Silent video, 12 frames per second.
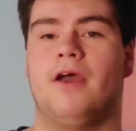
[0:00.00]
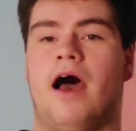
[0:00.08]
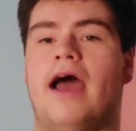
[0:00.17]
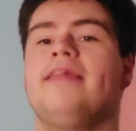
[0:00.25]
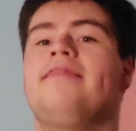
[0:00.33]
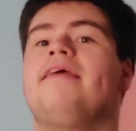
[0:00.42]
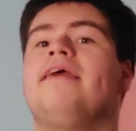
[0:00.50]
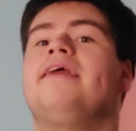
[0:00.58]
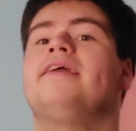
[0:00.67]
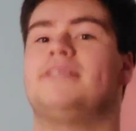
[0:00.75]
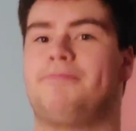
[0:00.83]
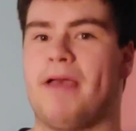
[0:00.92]
I think
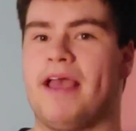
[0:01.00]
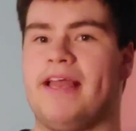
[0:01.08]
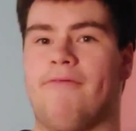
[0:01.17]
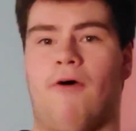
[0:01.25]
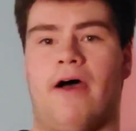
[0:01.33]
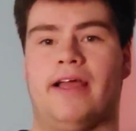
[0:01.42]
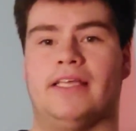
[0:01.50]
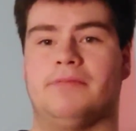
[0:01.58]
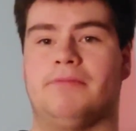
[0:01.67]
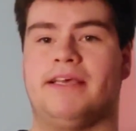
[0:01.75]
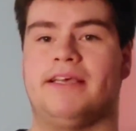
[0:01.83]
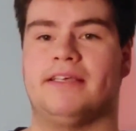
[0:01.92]
it's Pennywise,
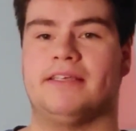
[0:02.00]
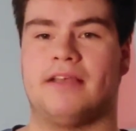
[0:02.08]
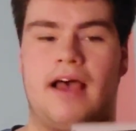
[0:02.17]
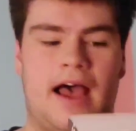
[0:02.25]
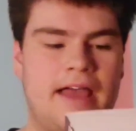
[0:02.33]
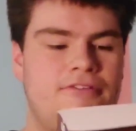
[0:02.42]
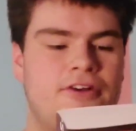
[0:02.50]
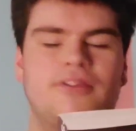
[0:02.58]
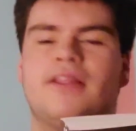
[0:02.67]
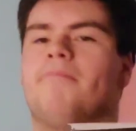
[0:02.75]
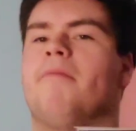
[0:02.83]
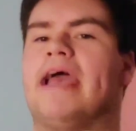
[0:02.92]
because I've heard
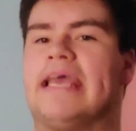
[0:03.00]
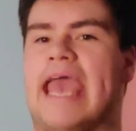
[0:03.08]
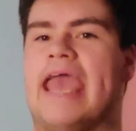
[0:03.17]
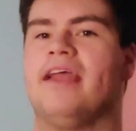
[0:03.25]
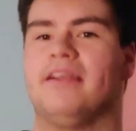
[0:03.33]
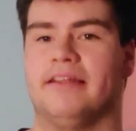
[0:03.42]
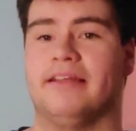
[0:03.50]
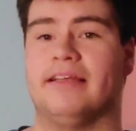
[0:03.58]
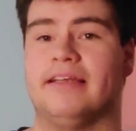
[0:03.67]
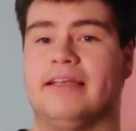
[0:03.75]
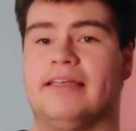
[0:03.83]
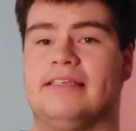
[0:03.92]
that Mike
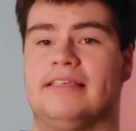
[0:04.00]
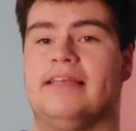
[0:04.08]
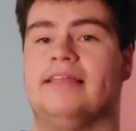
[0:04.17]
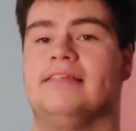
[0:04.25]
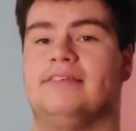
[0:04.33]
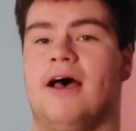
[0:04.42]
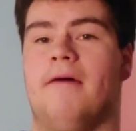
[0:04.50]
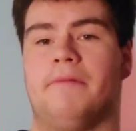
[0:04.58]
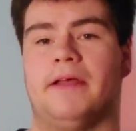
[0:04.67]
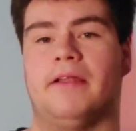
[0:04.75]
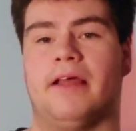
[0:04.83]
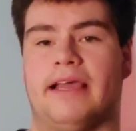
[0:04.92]
Hanlon is in
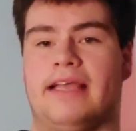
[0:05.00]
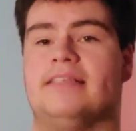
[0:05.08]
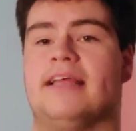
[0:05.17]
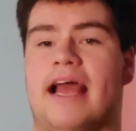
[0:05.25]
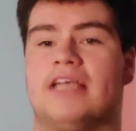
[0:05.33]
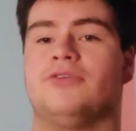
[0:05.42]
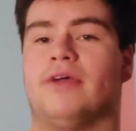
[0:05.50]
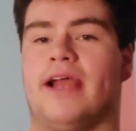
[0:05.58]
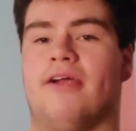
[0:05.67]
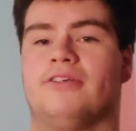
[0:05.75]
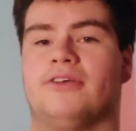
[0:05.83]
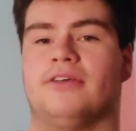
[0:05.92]
Insomnia. Like, he's an actual
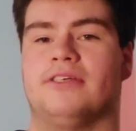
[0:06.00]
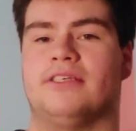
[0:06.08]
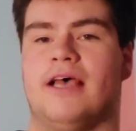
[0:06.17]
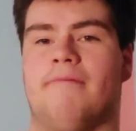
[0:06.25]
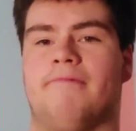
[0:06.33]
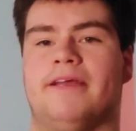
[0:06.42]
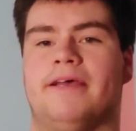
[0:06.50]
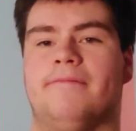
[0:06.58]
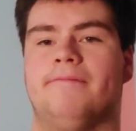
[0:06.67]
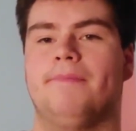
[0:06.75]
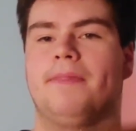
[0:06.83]
character in Insomnia.